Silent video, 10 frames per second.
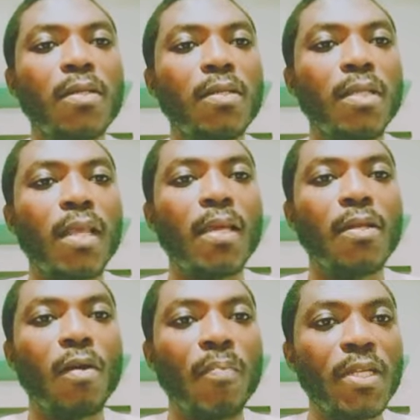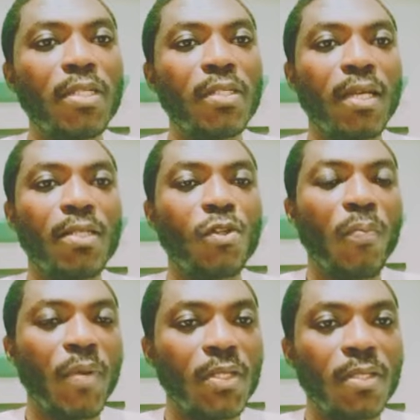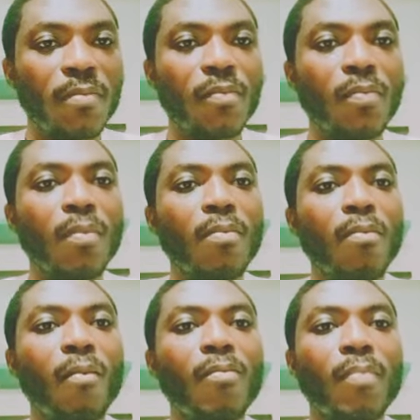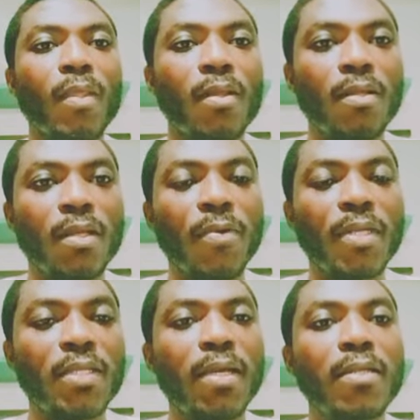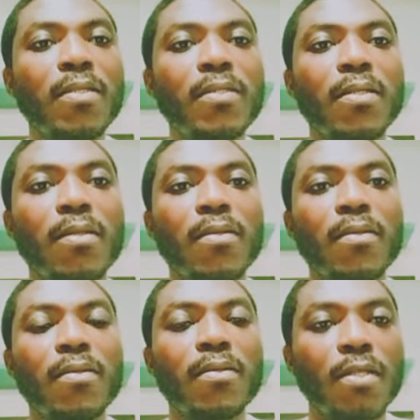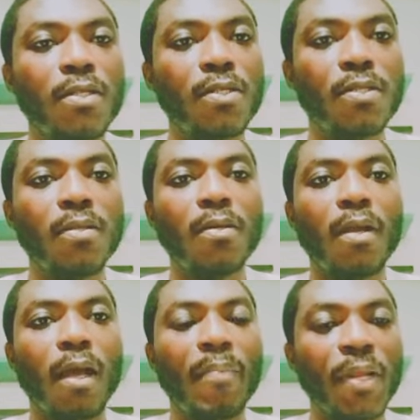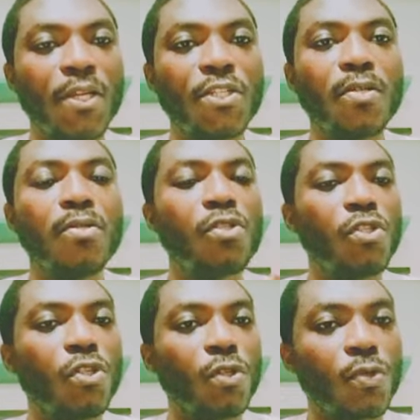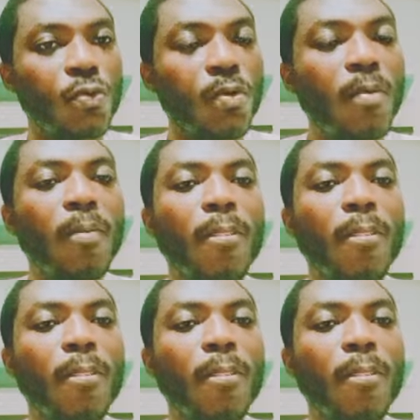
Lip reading: then complete it and submit. They will send this application to your school,